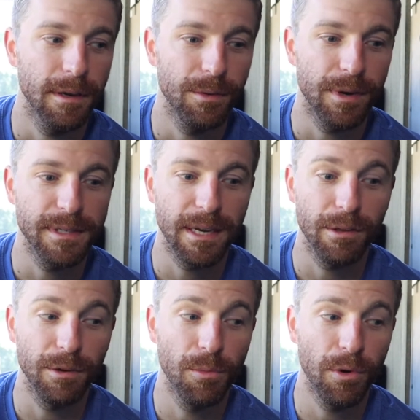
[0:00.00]
We're gonna take a
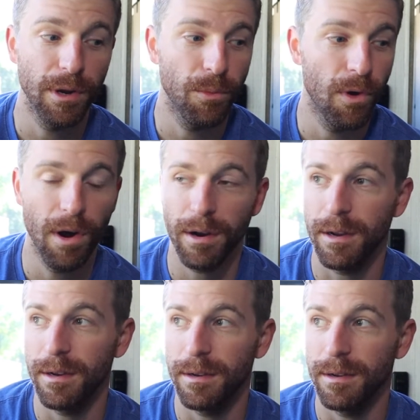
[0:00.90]
little morning walk
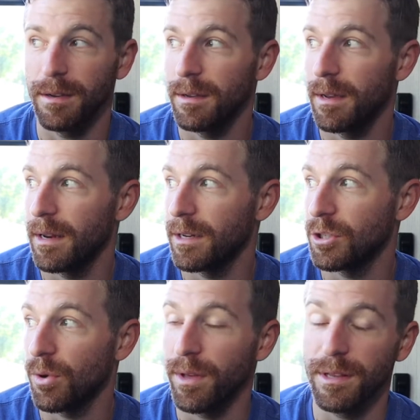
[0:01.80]
and
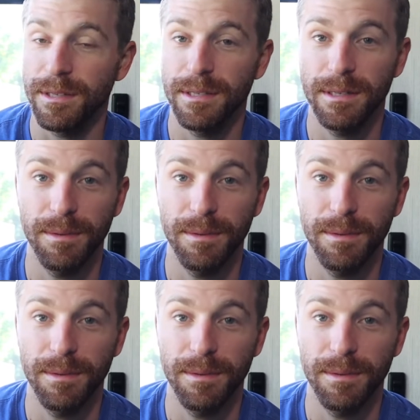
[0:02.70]
enjoy this